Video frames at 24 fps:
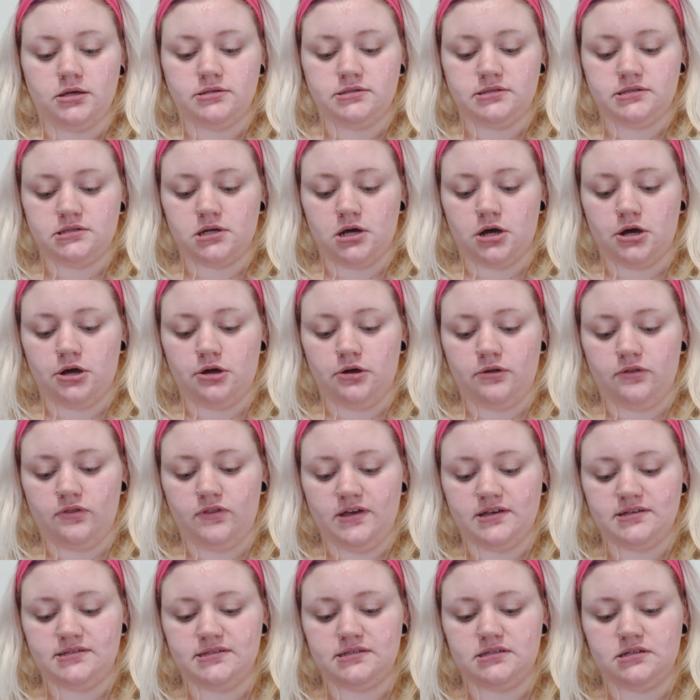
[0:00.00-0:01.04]
So
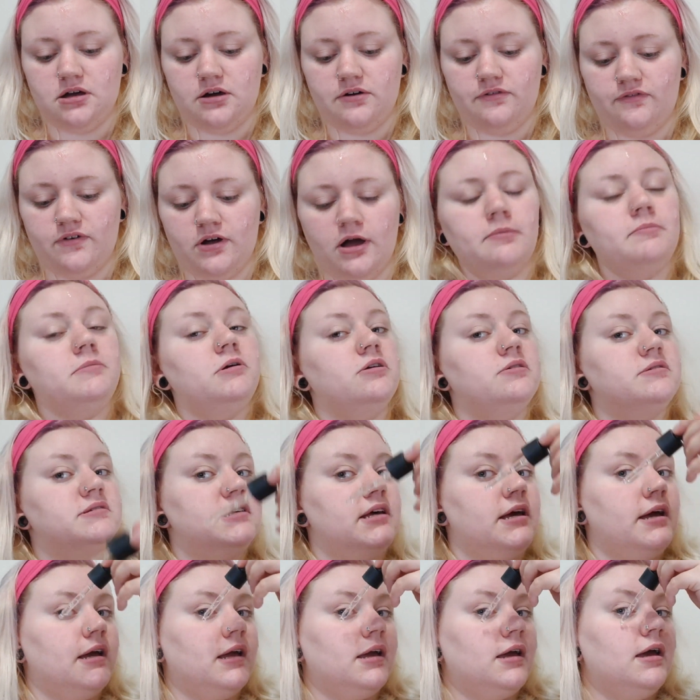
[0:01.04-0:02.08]
this stuff I'm
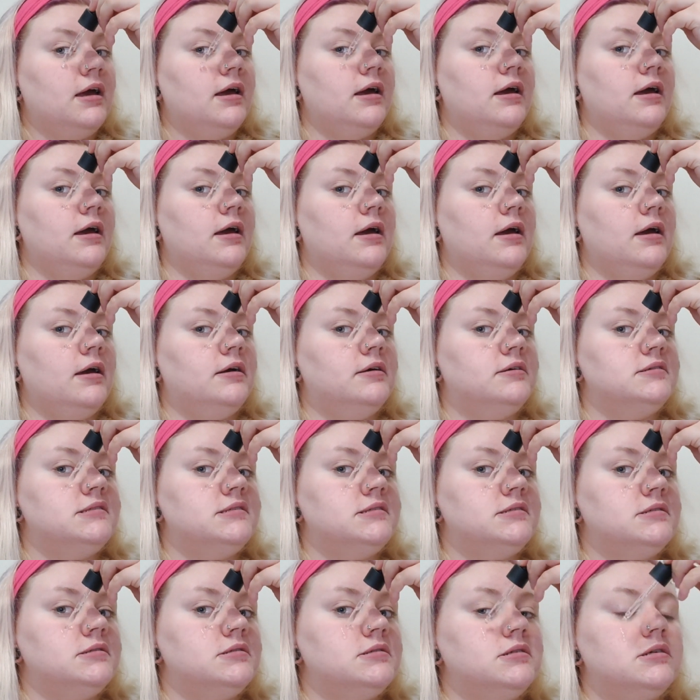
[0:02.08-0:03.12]
using
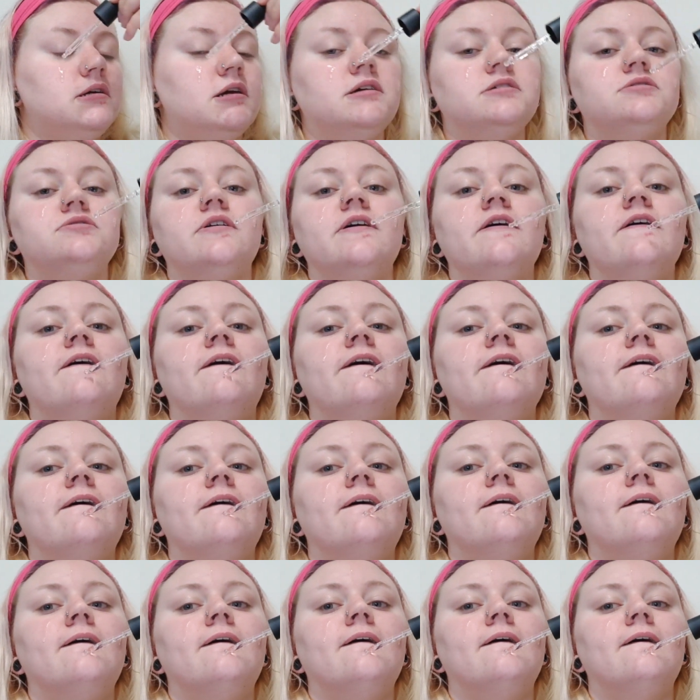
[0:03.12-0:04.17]
is tea tree
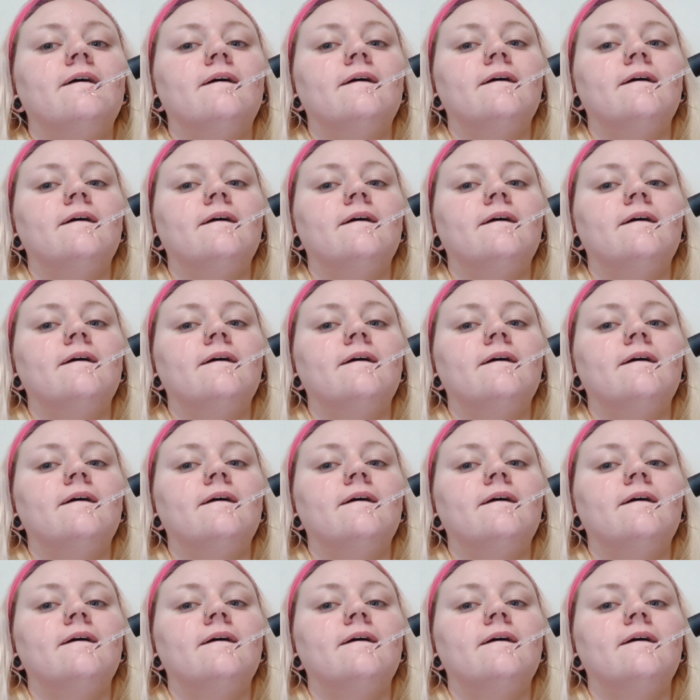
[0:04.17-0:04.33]
oil,